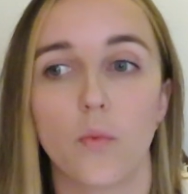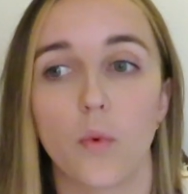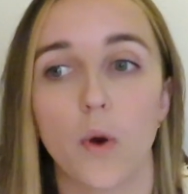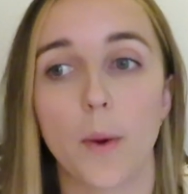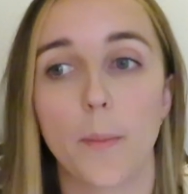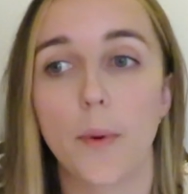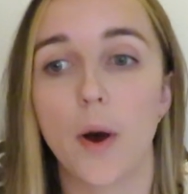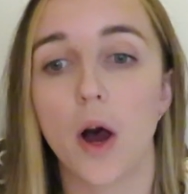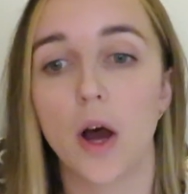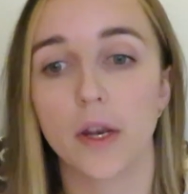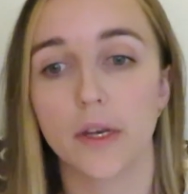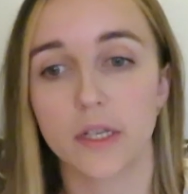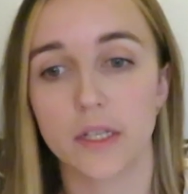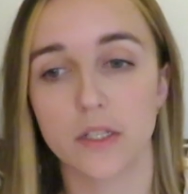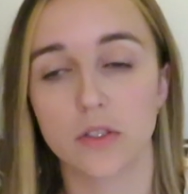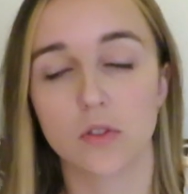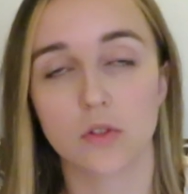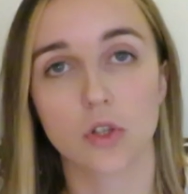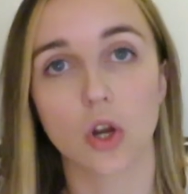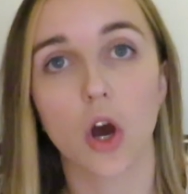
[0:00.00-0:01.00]
upon
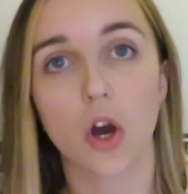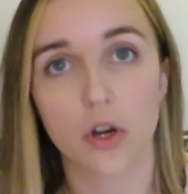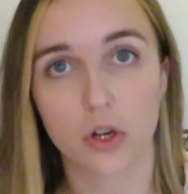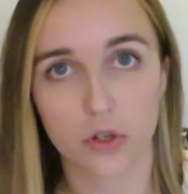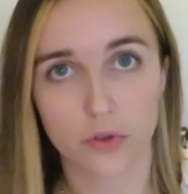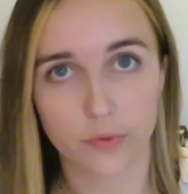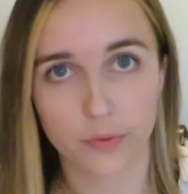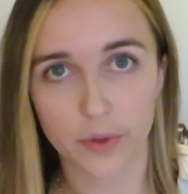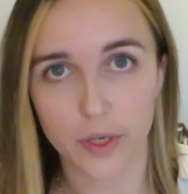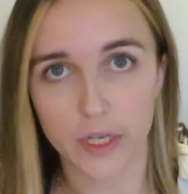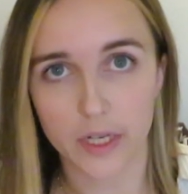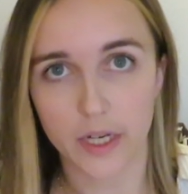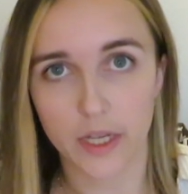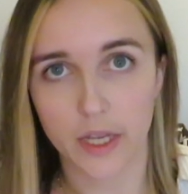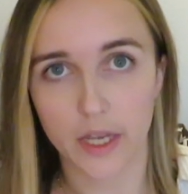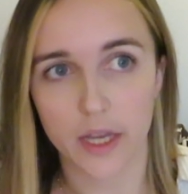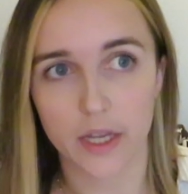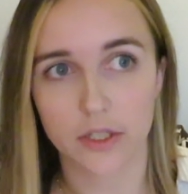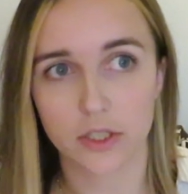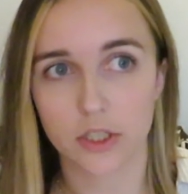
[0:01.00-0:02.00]
his daughter
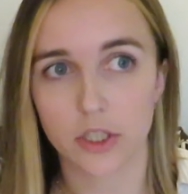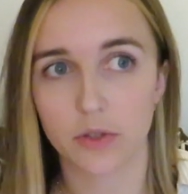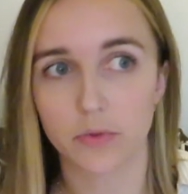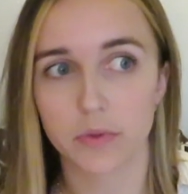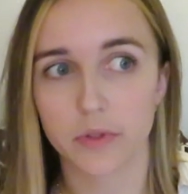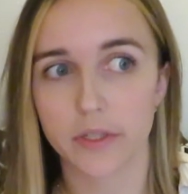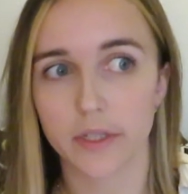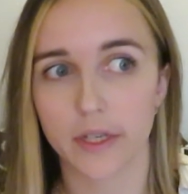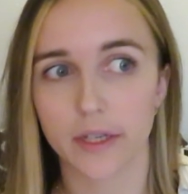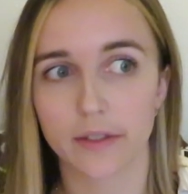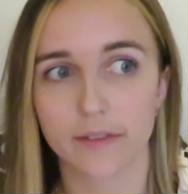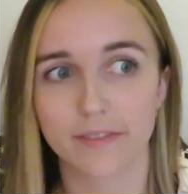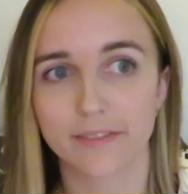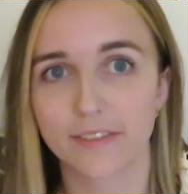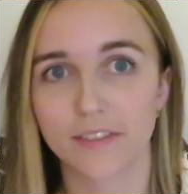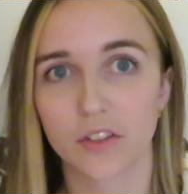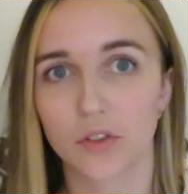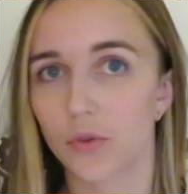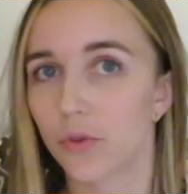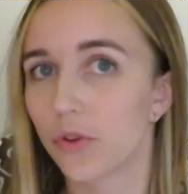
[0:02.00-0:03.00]
reading it, she was like,
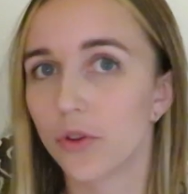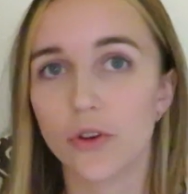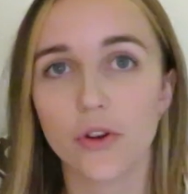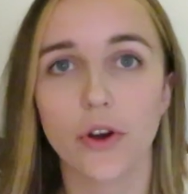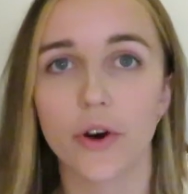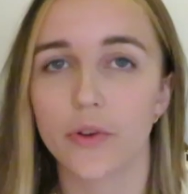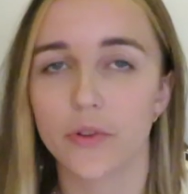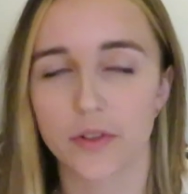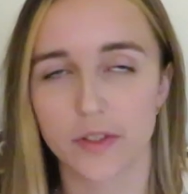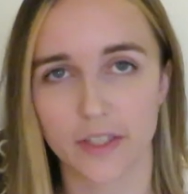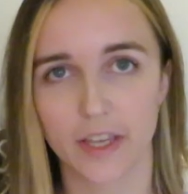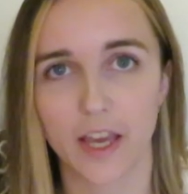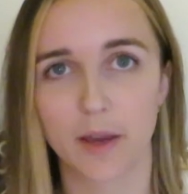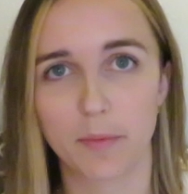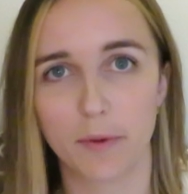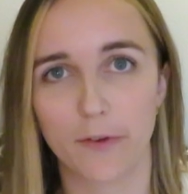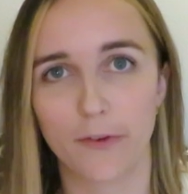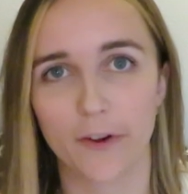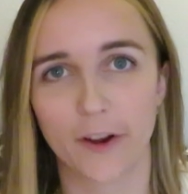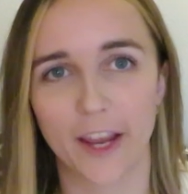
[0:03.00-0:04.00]
no, this
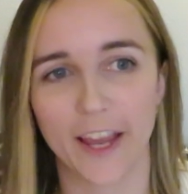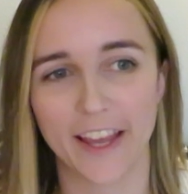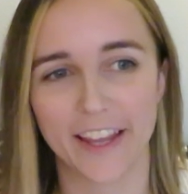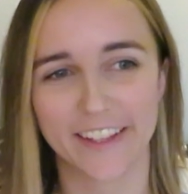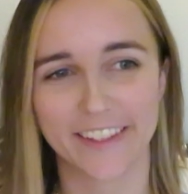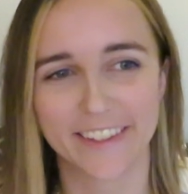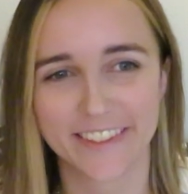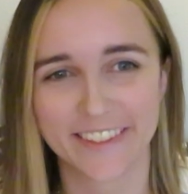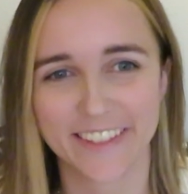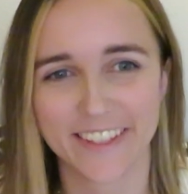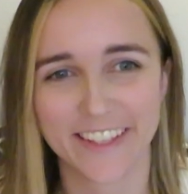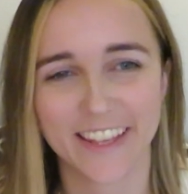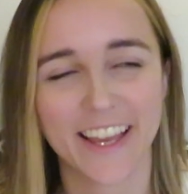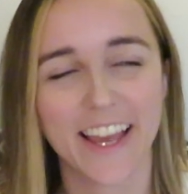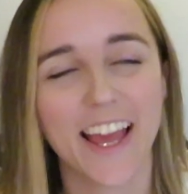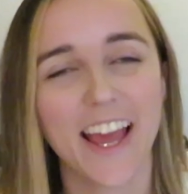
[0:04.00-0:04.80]
can't be for kids.